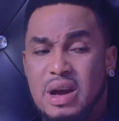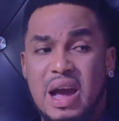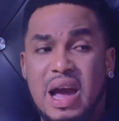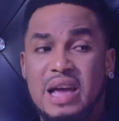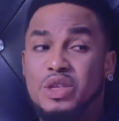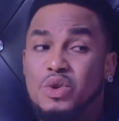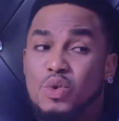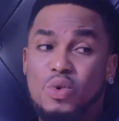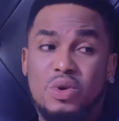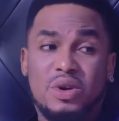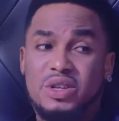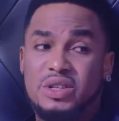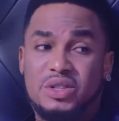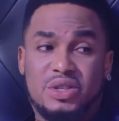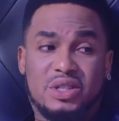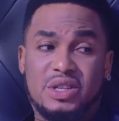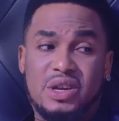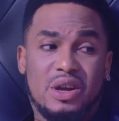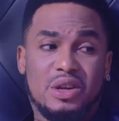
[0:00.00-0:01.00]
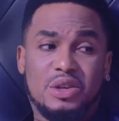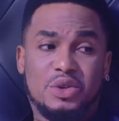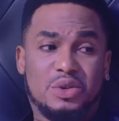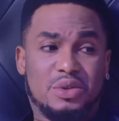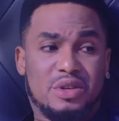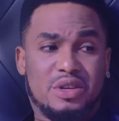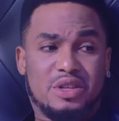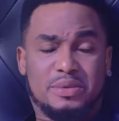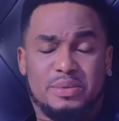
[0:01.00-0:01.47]
I didn't want to tell you
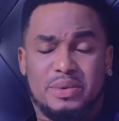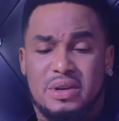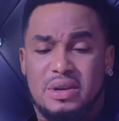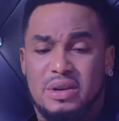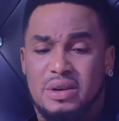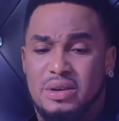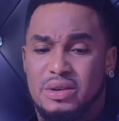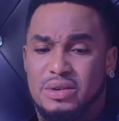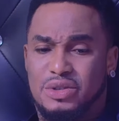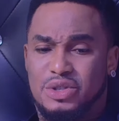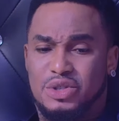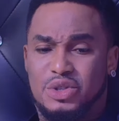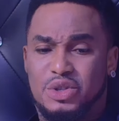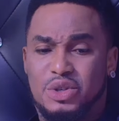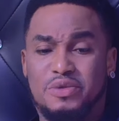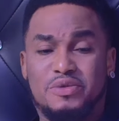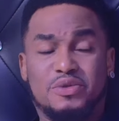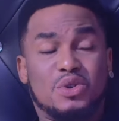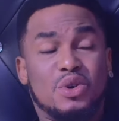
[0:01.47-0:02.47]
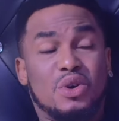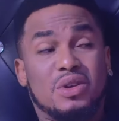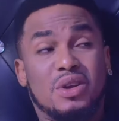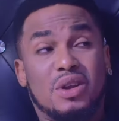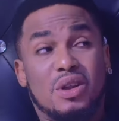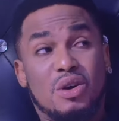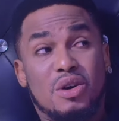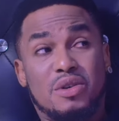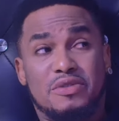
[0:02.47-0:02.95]
this because you've done
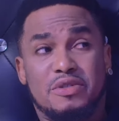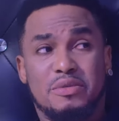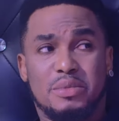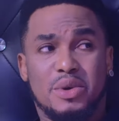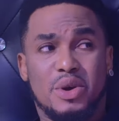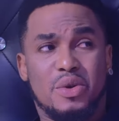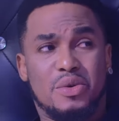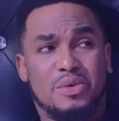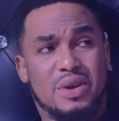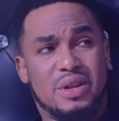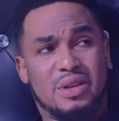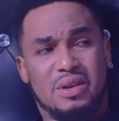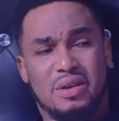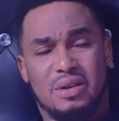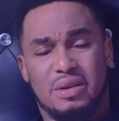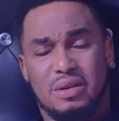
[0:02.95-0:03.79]
a lot for me already.